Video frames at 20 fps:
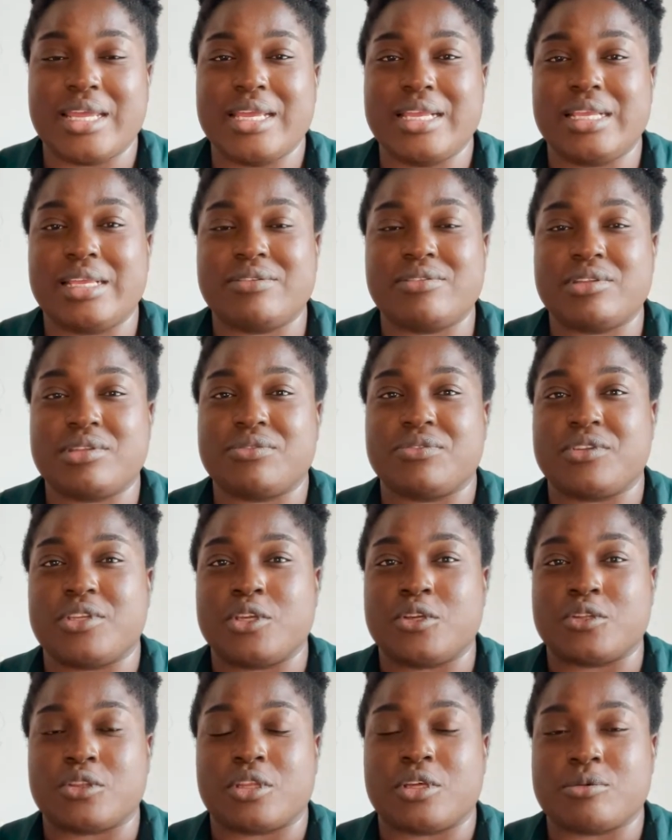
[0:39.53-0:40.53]
Give this
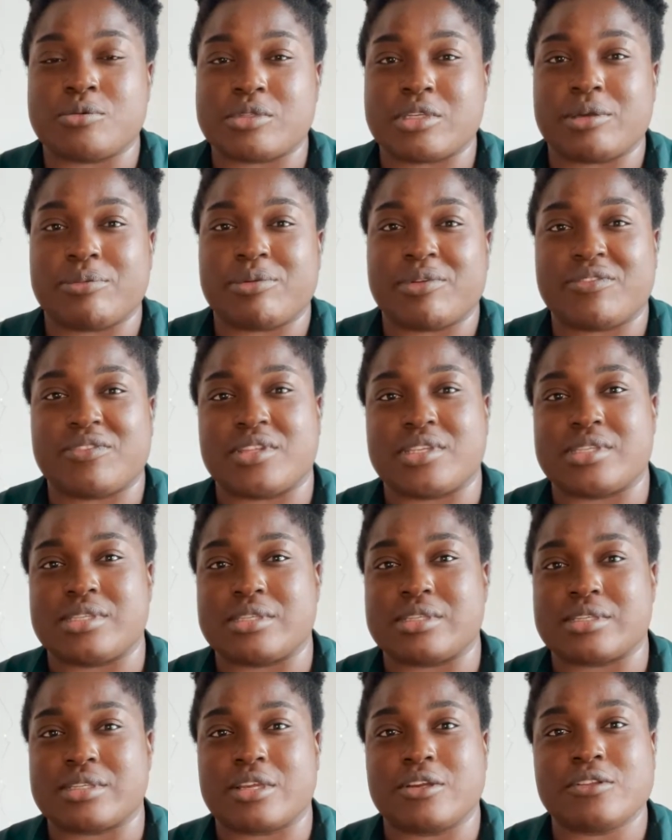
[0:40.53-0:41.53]
video a thumbs up if this
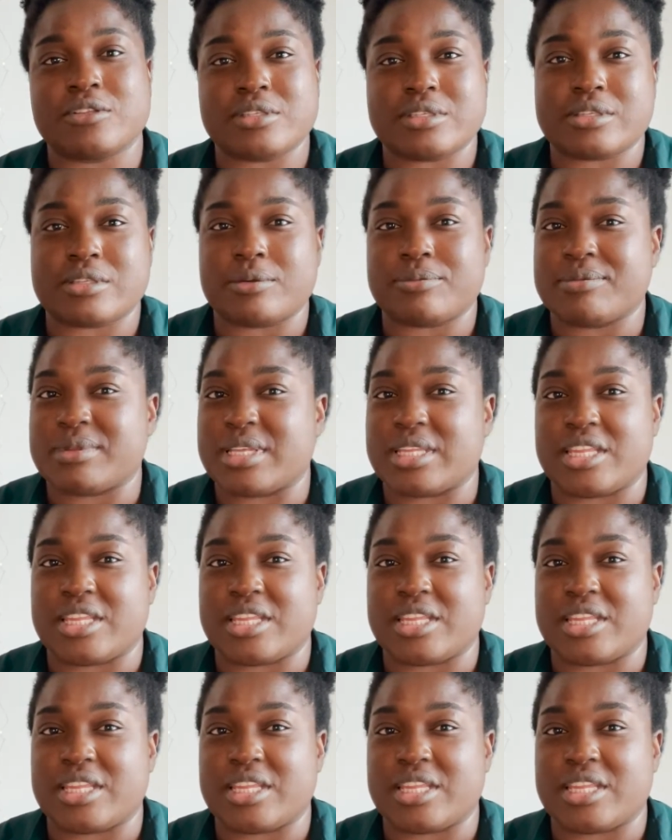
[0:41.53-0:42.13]
is something